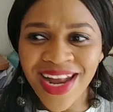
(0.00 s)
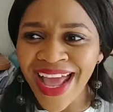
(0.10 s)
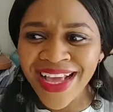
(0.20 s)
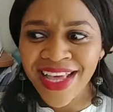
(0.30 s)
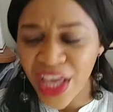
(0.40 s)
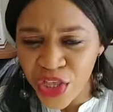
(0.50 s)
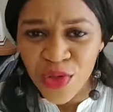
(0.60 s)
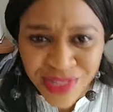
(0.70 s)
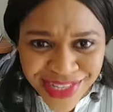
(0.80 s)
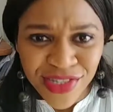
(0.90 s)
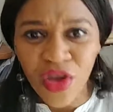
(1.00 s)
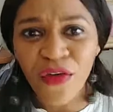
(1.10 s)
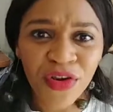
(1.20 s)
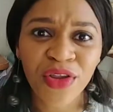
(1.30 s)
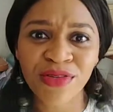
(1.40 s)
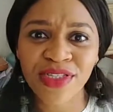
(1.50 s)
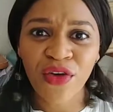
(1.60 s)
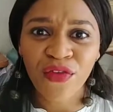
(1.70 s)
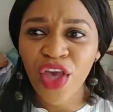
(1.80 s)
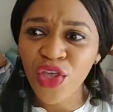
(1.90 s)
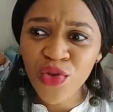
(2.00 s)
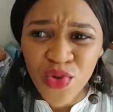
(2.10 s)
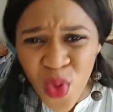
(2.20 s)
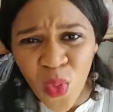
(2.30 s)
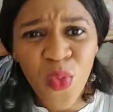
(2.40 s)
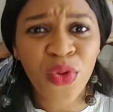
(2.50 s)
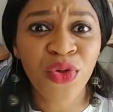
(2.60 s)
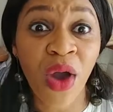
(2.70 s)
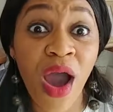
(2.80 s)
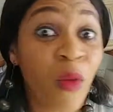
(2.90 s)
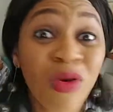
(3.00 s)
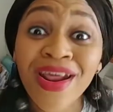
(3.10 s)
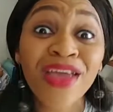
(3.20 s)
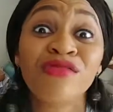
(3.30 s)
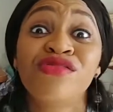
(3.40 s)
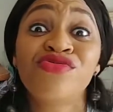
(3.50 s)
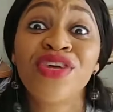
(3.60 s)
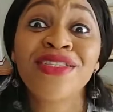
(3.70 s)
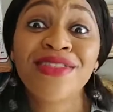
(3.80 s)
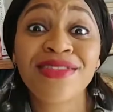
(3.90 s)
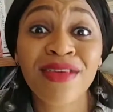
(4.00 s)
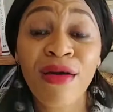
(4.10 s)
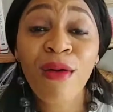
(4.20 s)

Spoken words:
Like, can you discover yourself? Can you know who you are? What are your strengths?